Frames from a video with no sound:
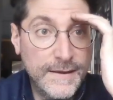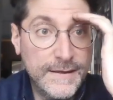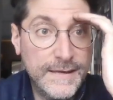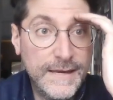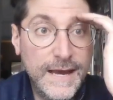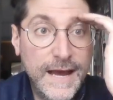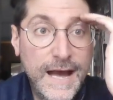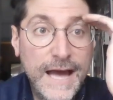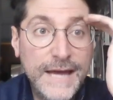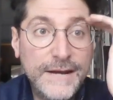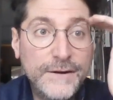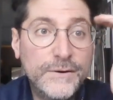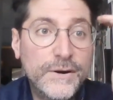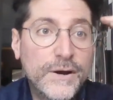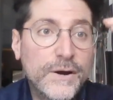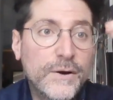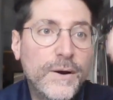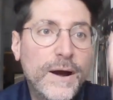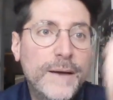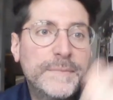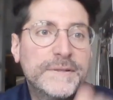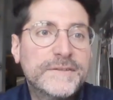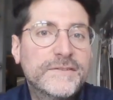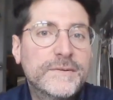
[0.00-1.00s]
Yeah, I don't
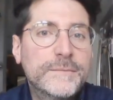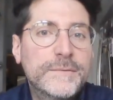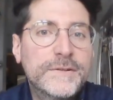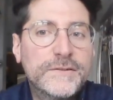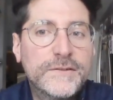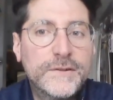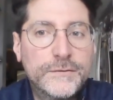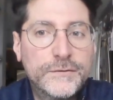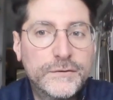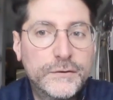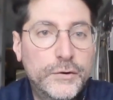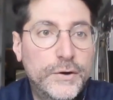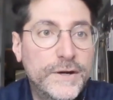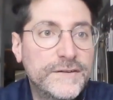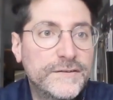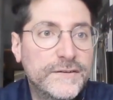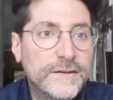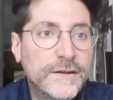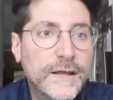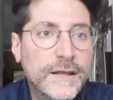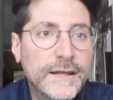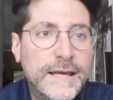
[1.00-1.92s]
know. I mean, some of the stuff's crazy.